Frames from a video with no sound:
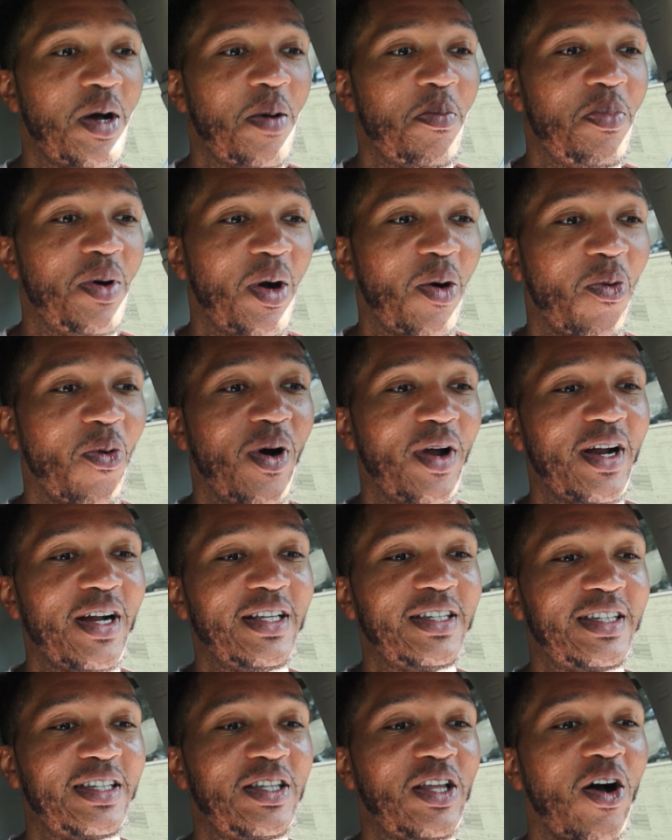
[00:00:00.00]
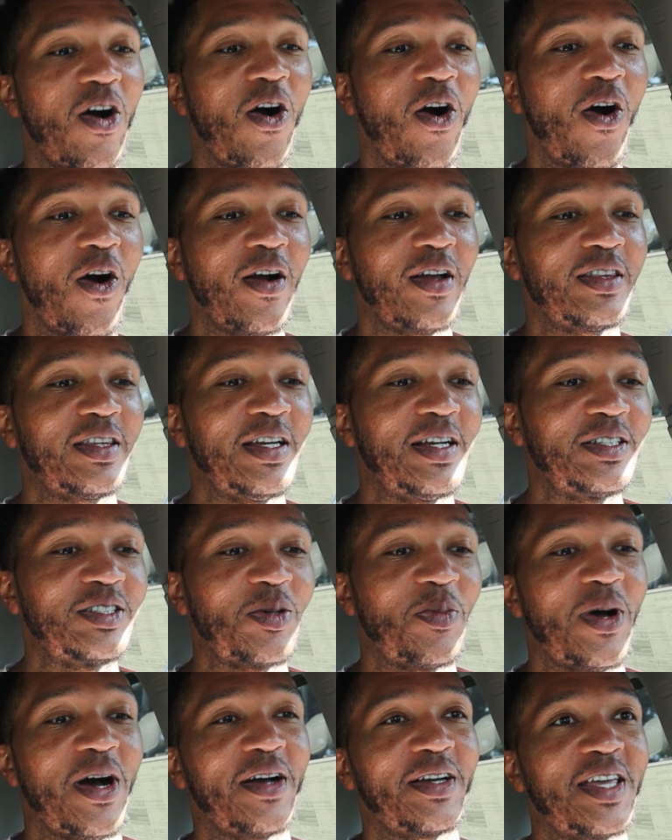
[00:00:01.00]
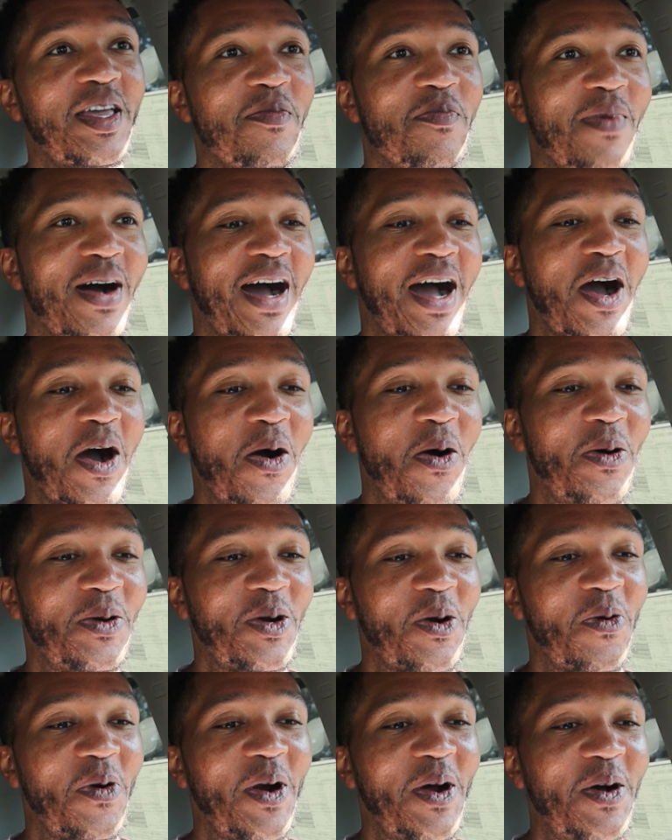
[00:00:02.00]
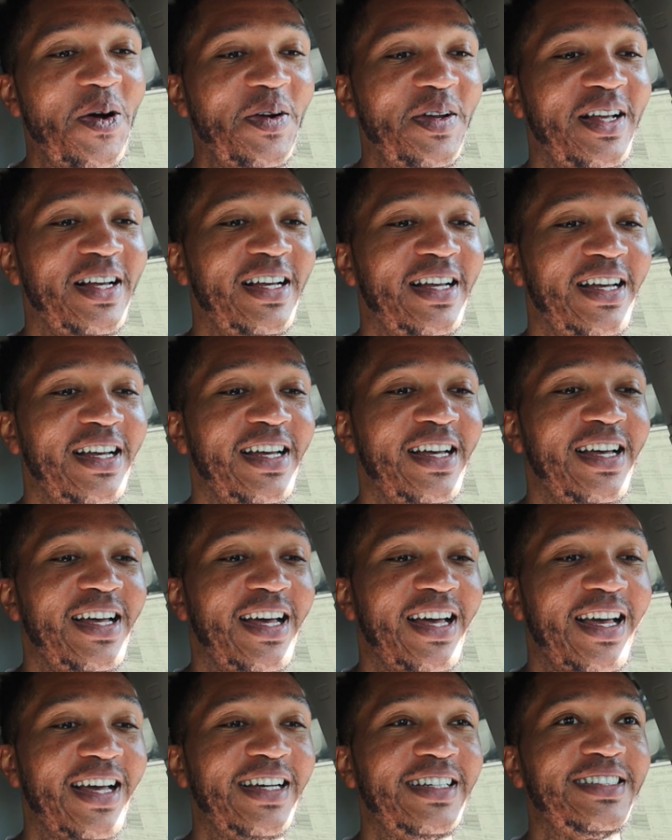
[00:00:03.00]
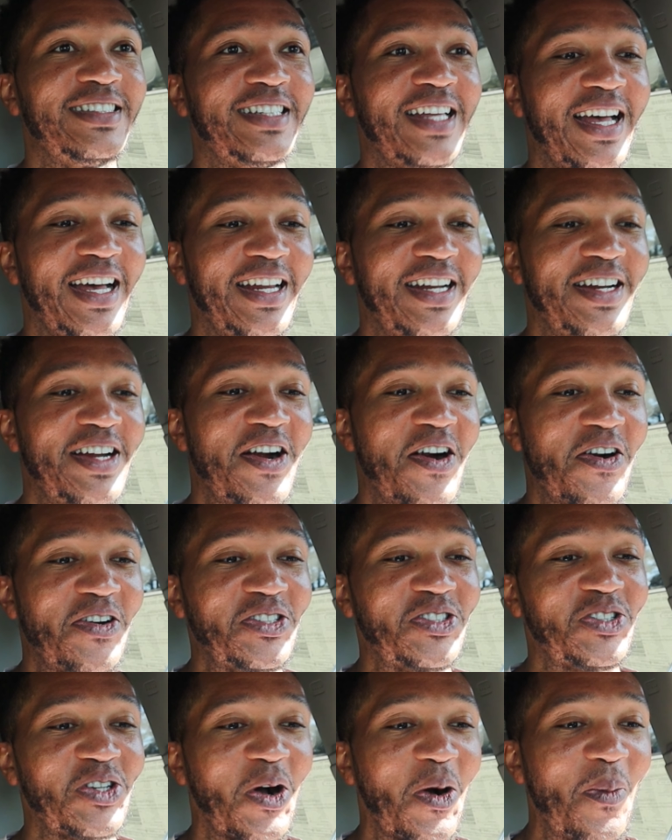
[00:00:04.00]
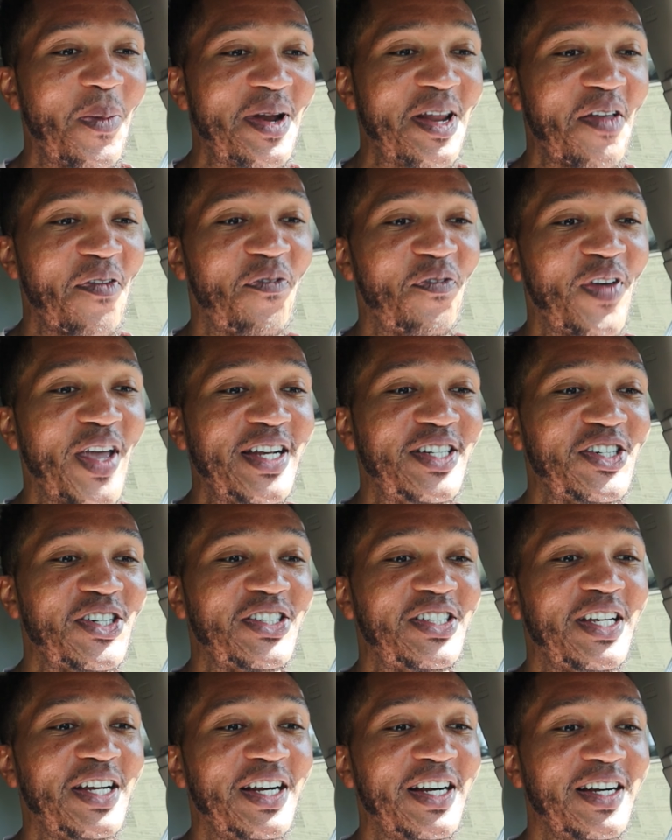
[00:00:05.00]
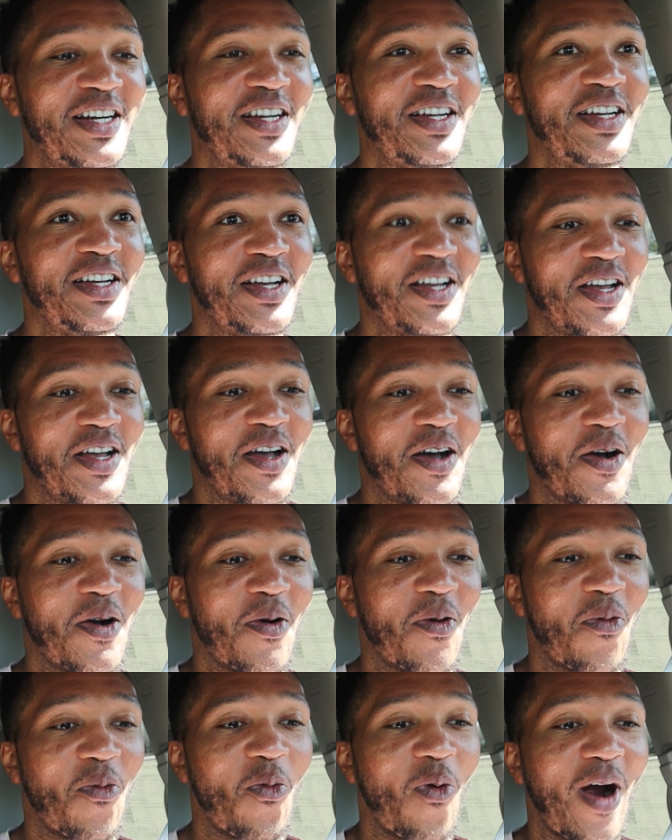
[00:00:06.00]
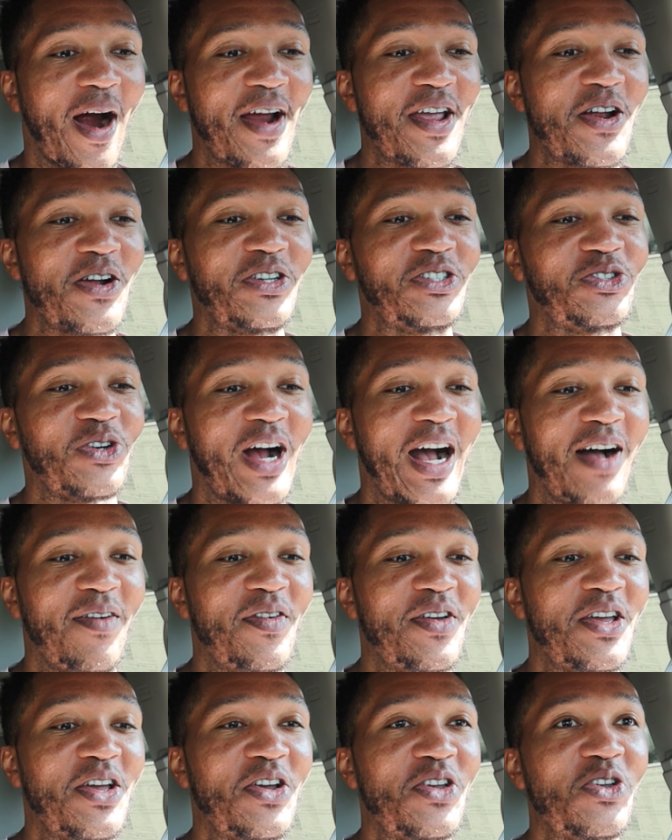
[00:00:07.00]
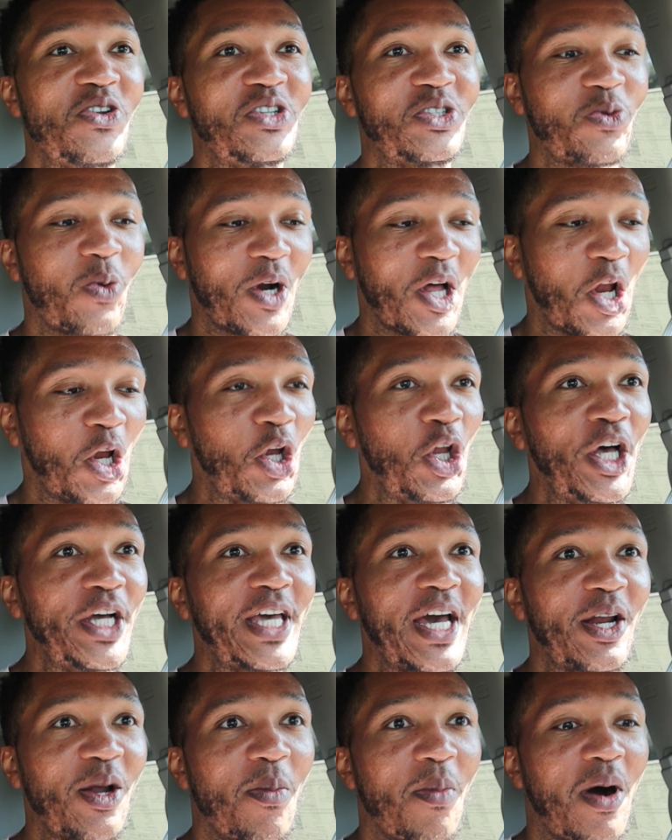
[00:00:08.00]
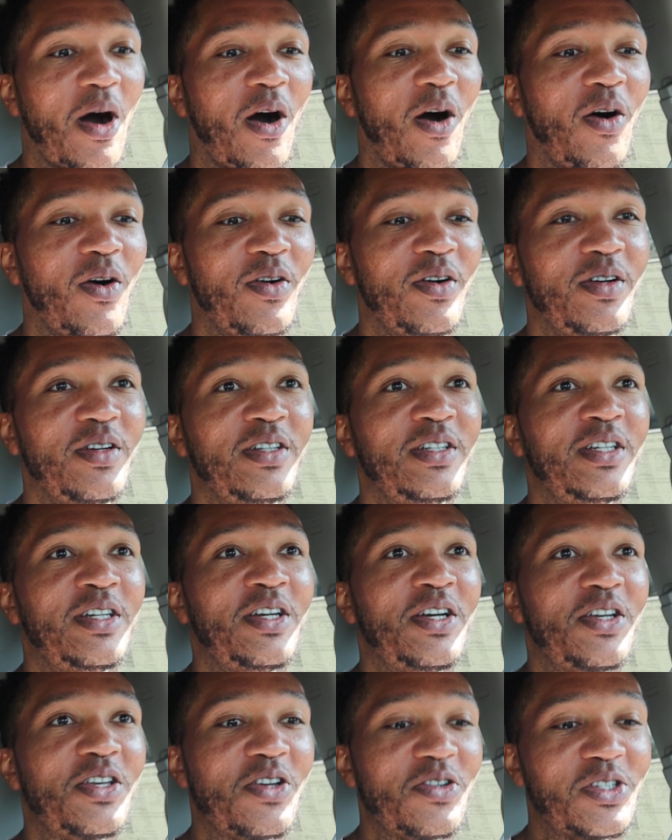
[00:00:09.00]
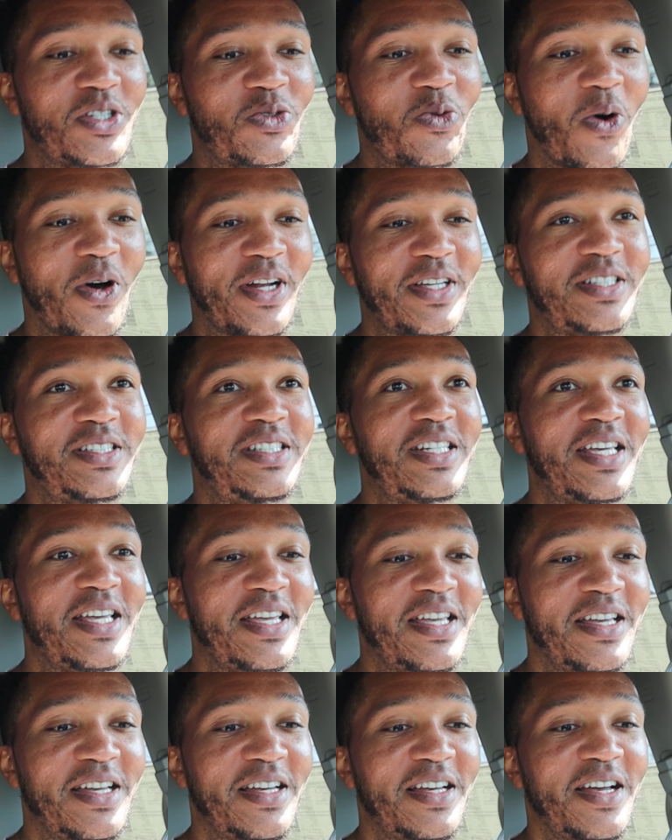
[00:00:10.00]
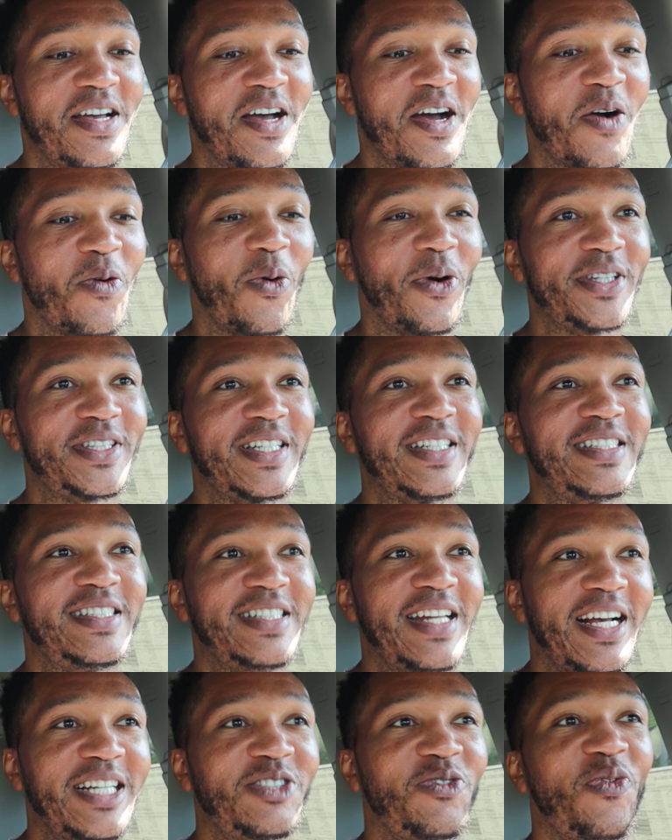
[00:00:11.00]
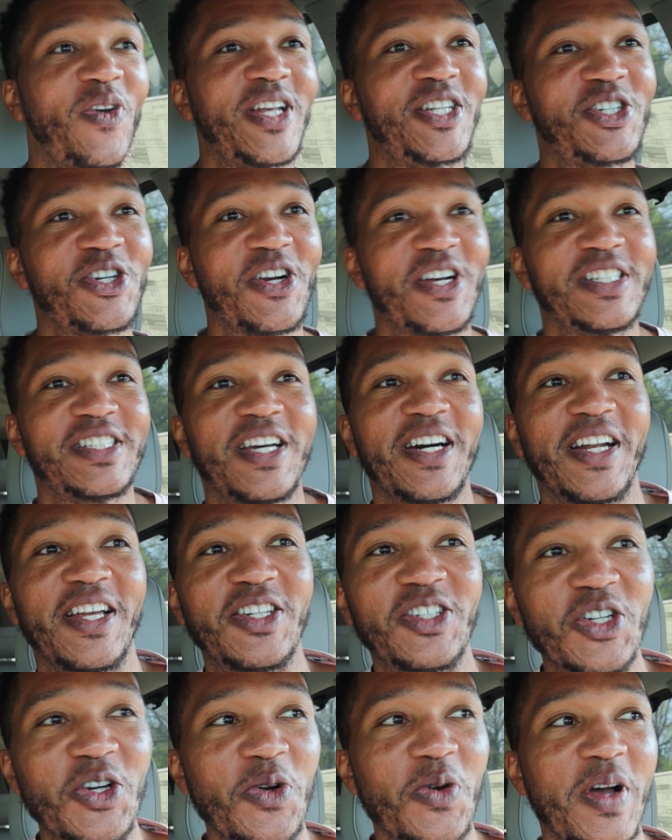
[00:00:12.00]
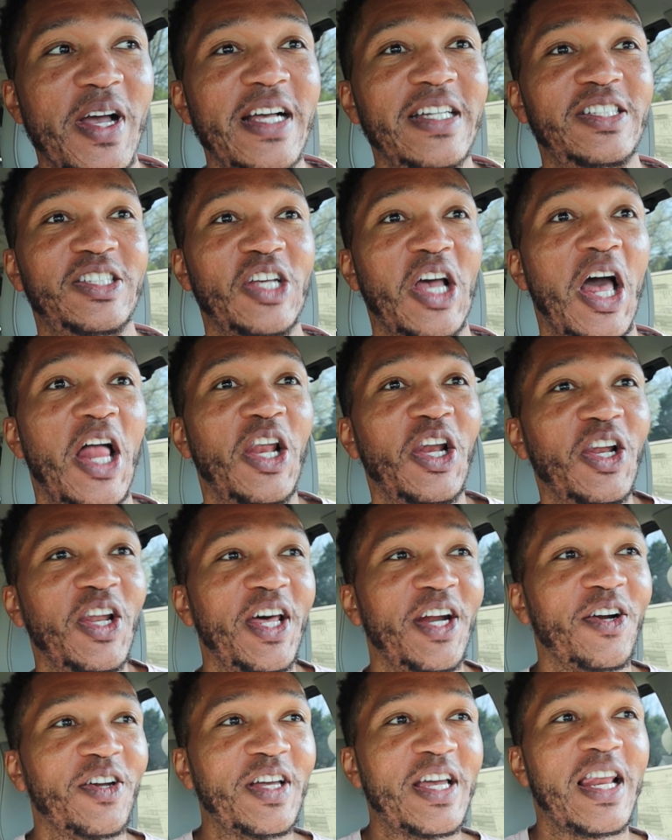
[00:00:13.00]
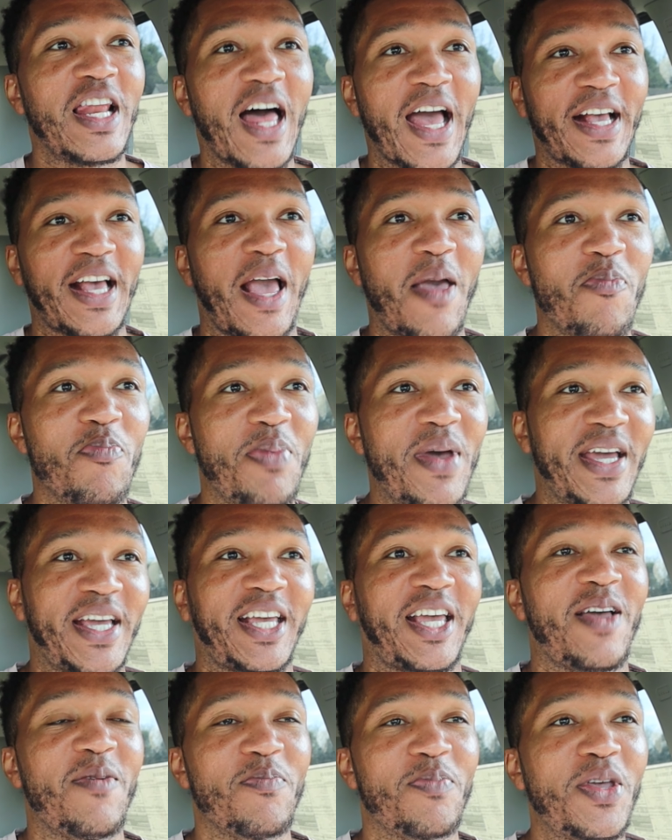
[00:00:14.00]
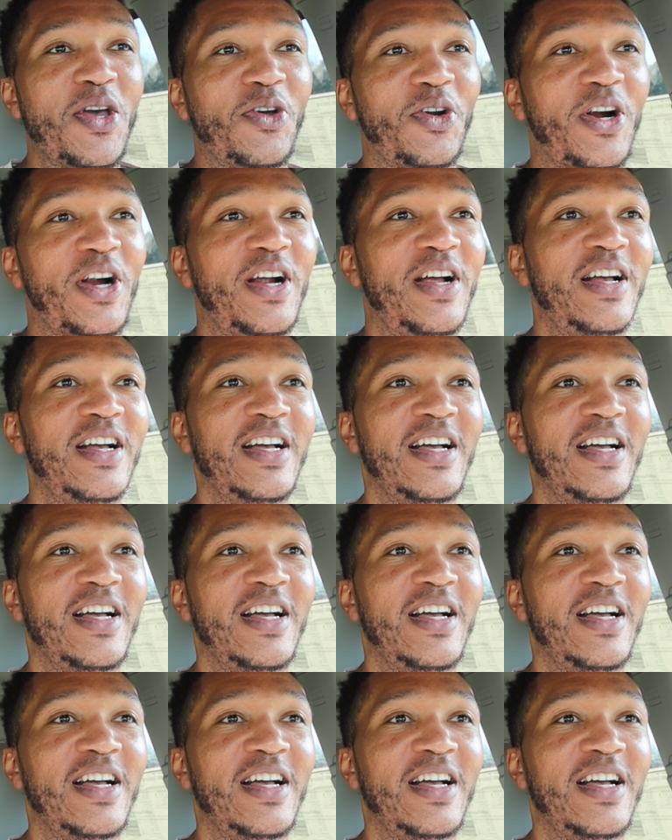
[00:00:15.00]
but one of the hard things about keeping my eye on the road is that there are so many features here while you're driving. You just want to look at them all. You just want to see what this next feature is gonna do. It's literally like a big computer.